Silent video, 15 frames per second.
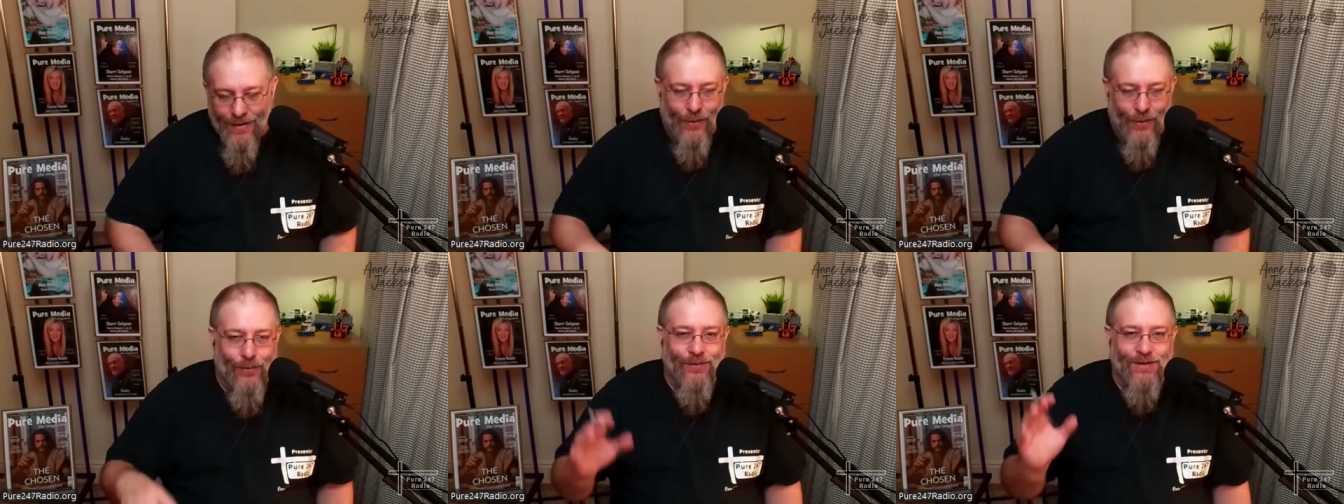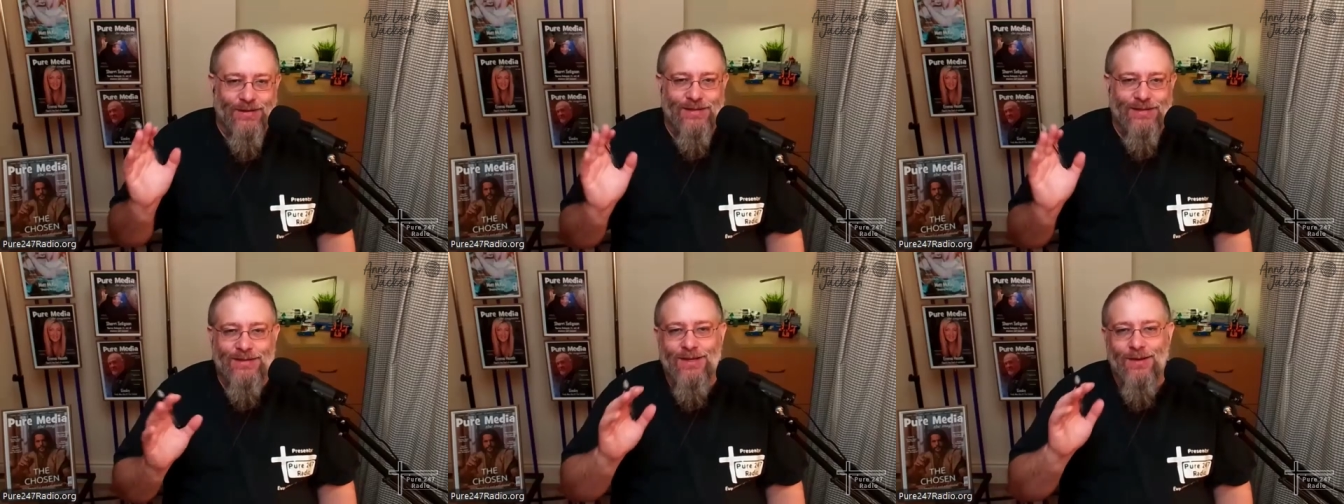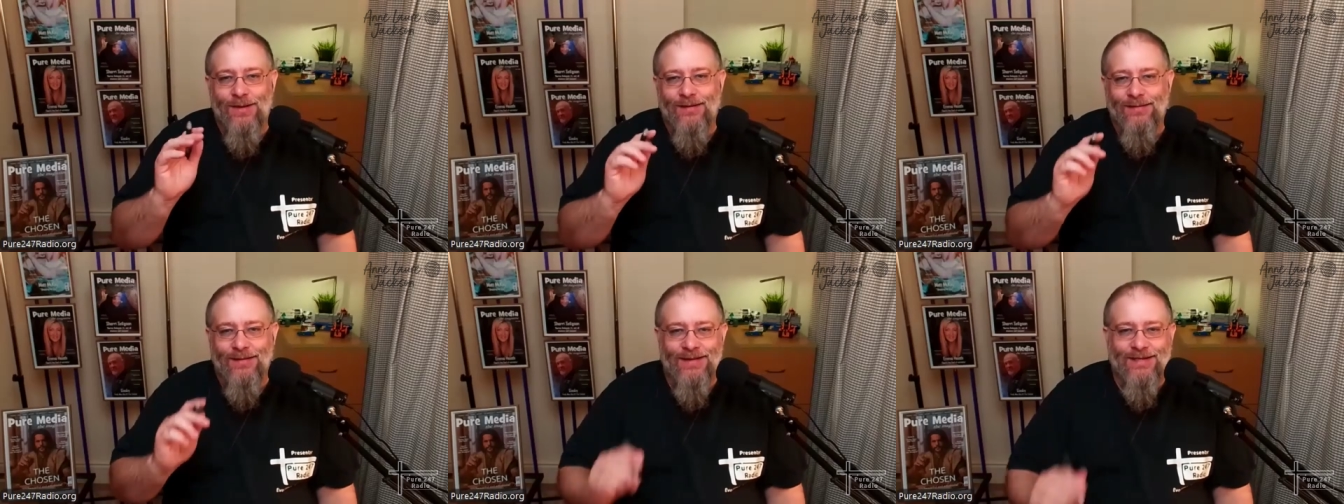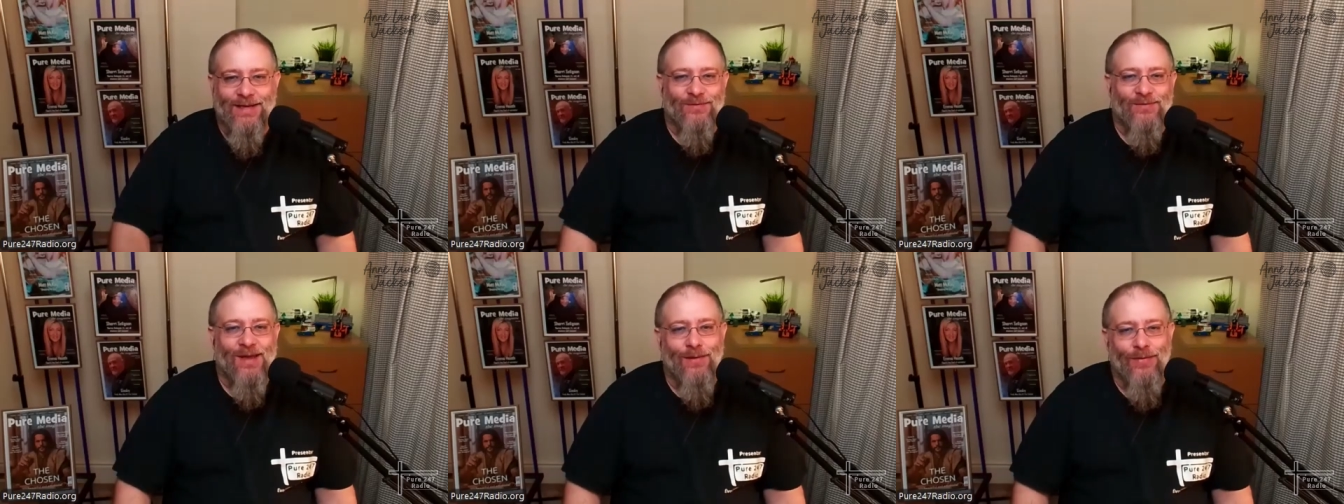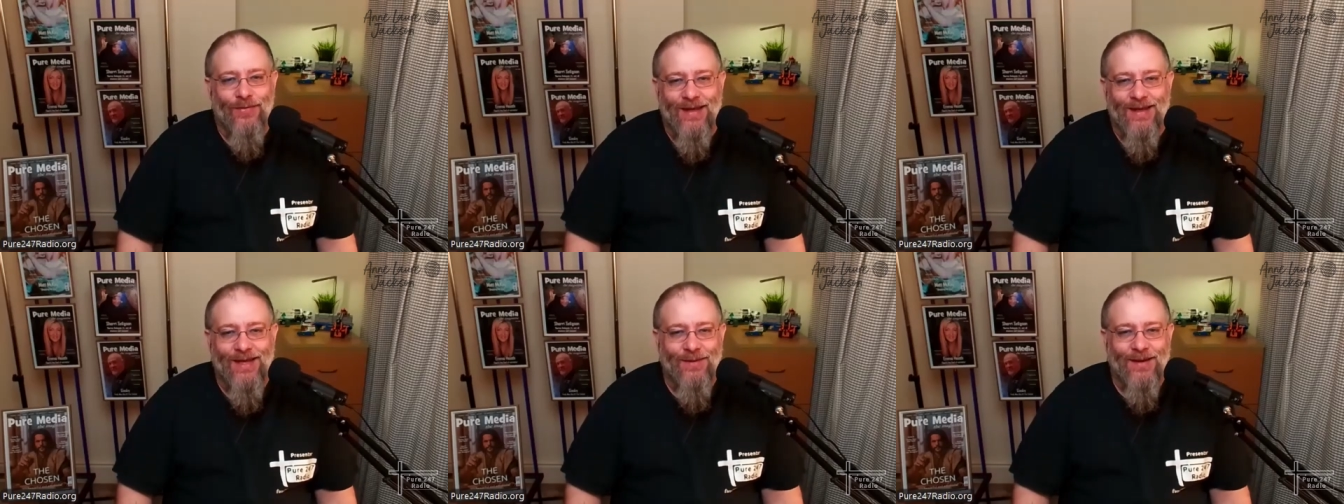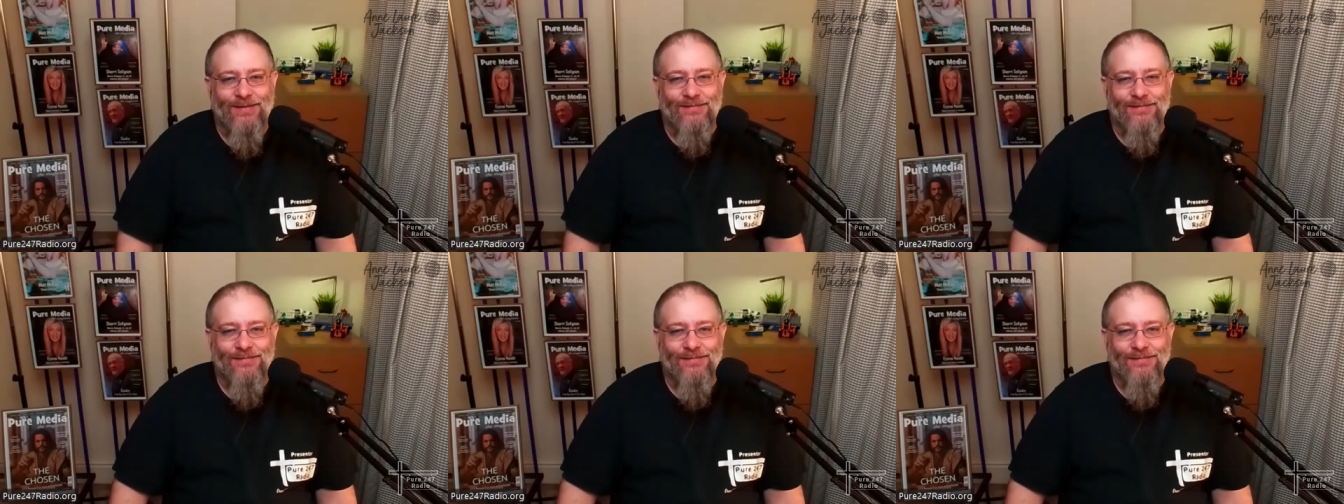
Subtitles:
all that she's doing in sensory health. Thank you, Anne.